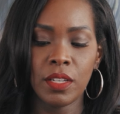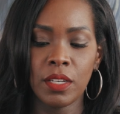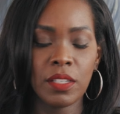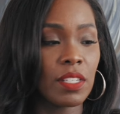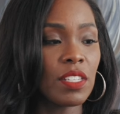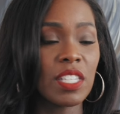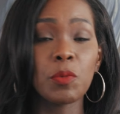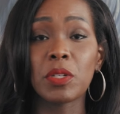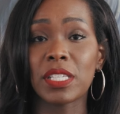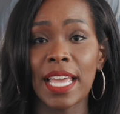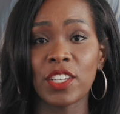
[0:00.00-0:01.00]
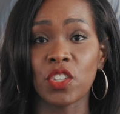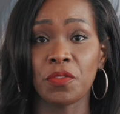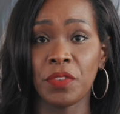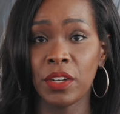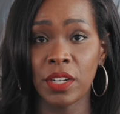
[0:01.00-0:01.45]
CC will slice
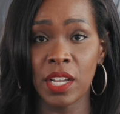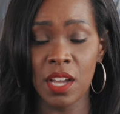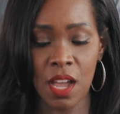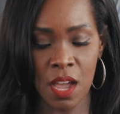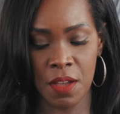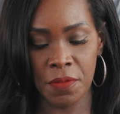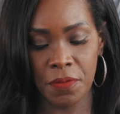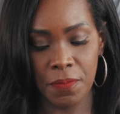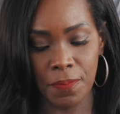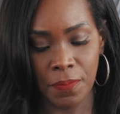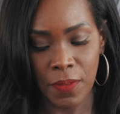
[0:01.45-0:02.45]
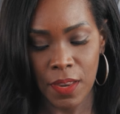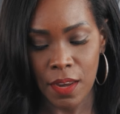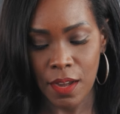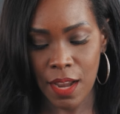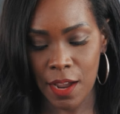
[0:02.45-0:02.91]
your fingernail
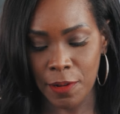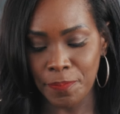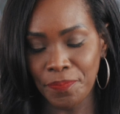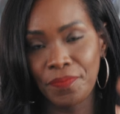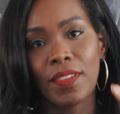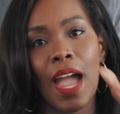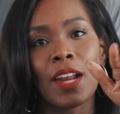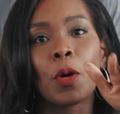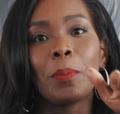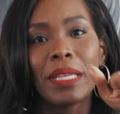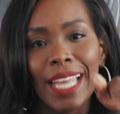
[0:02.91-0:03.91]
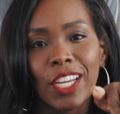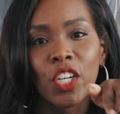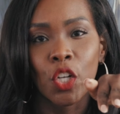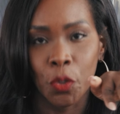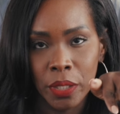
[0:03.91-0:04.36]
off. Now, I don't mean like
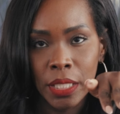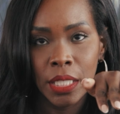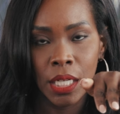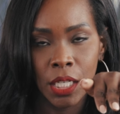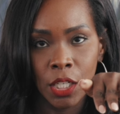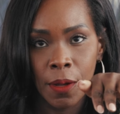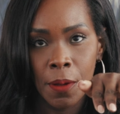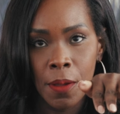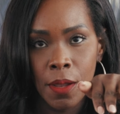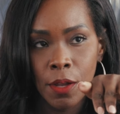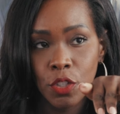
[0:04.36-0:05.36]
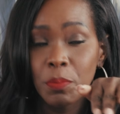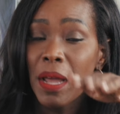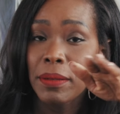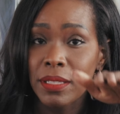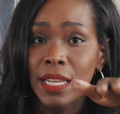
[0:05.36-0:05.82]
an acrylic nail. She'll
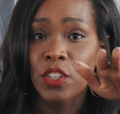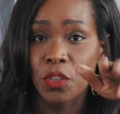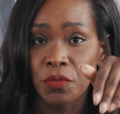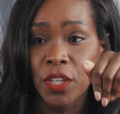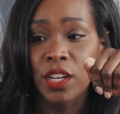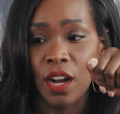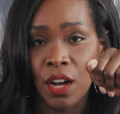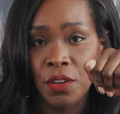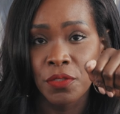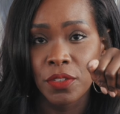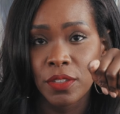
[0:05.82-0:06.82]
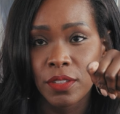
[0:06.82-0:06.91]
probably slice your finger off.